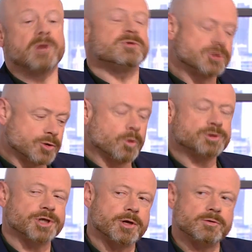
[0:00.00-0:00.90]
it was a tour
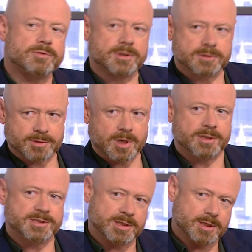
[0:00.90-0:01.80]
show that I
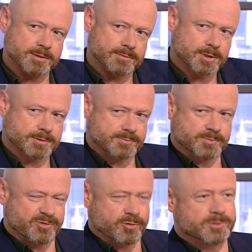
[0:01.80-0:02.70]
did a
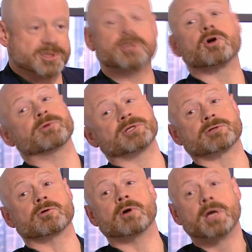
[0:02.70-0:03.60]
performance at the Comedy
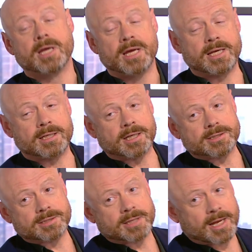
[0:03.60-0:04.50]
Store in
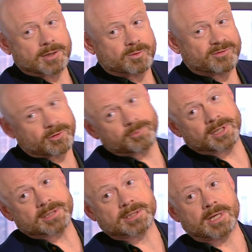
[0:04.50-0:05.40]
London, and we filmed
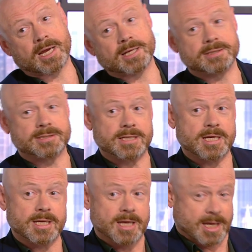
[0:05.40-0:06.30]
it, and
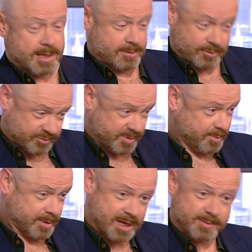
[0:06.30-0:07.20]
lots of
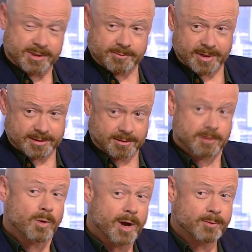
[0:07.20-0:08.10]
people came, and it went
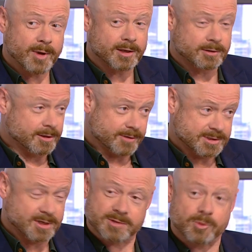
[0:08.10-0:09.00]
quite well, although there's
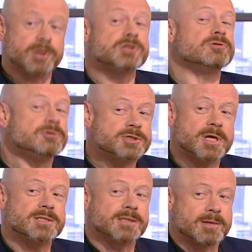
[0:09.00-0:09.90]
nothing more
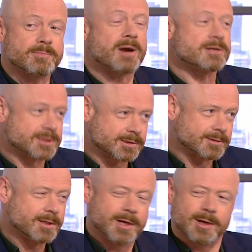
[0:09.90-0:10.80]
excruciatingly embarrassing
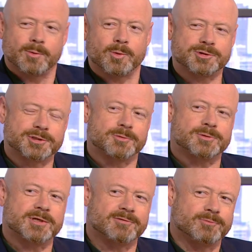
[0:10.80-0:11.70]
than watching
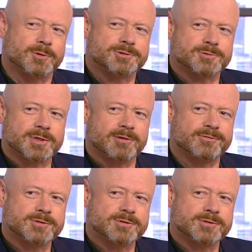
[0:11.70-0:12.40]
yourself watch yourself on